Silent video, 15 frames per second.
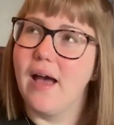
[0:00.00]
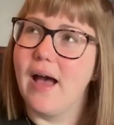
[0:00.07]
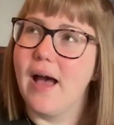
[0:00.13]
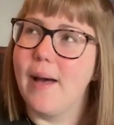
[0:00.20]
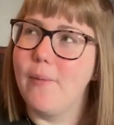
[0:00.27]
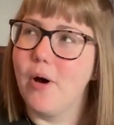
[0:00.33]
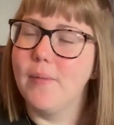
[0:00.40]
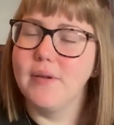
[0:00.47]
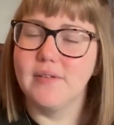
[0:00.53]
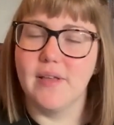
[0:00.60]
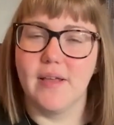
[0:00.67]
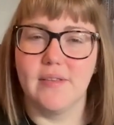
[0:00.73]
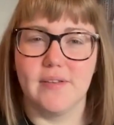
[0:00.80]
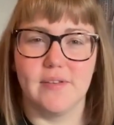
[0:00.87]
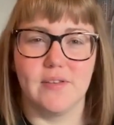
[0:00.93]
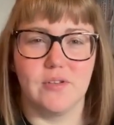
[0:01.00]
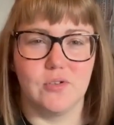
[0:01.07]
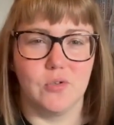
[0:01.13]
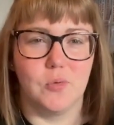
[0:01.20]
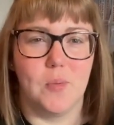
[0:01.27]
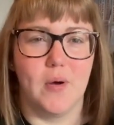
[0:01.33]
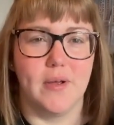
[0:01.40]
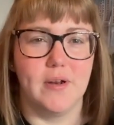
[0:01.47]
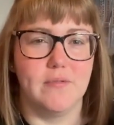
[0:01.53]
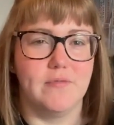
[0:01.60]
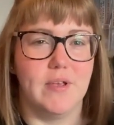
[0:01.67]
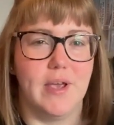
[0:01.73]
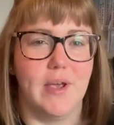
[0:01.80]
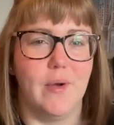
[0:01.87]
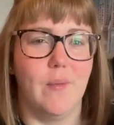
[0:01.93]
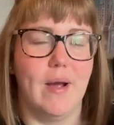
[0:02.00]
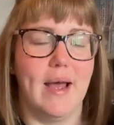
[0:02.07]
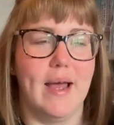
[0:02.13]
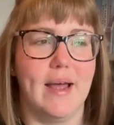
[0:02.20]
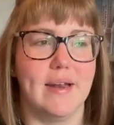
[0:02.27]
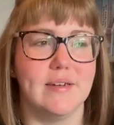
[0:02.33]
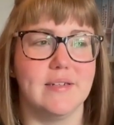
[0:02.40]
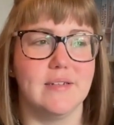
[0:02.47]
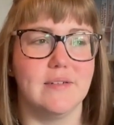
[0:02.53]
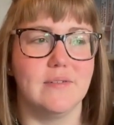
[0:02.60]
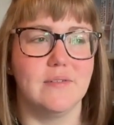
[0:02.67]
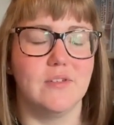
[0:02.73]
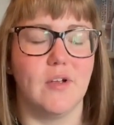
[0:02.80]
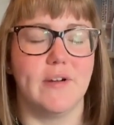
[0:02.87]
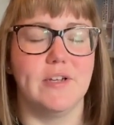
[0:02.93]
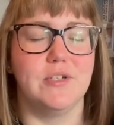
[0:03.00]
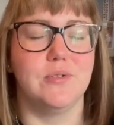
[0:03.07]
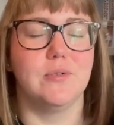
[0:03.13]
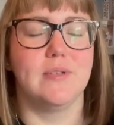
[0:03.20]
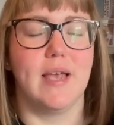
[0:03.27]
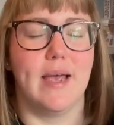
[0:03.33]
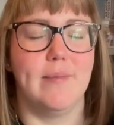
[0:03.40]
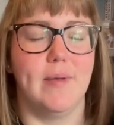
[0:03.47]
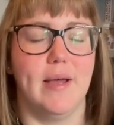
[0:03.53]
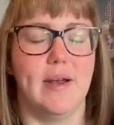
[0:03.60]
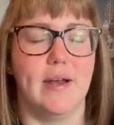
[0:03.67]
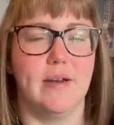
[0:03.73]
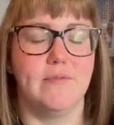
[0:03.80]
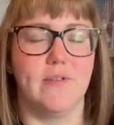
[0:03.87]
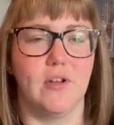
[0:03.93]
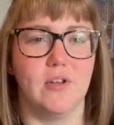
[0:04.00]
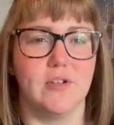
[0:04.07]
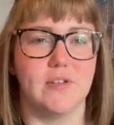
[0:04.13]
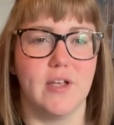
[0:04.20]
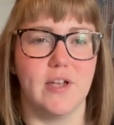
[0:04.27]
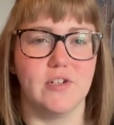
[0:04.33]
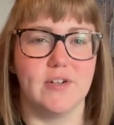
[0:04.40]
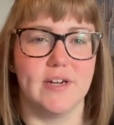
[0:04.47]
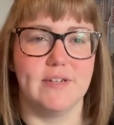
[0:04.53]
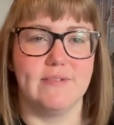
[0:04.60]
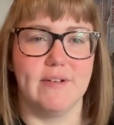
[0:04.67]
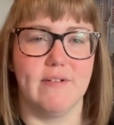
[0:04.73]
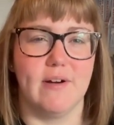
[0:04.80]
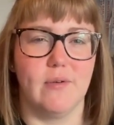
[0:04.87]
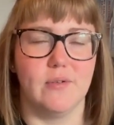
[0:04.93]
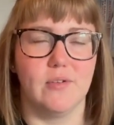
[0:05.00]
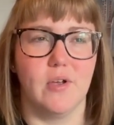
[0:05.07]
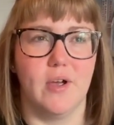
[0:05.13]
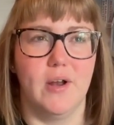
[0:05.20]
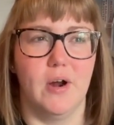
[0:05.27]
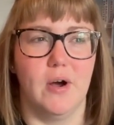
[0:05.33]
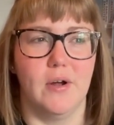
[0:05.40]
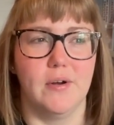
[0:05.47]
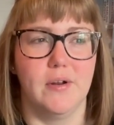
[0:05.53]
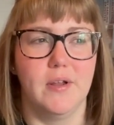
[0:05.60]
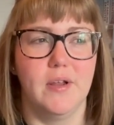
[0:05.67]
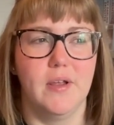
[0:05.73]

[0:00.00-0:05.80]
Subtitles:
I'm almost certain this is a dual point of view and dual timeline, and it follows her trying to figure out what's going on,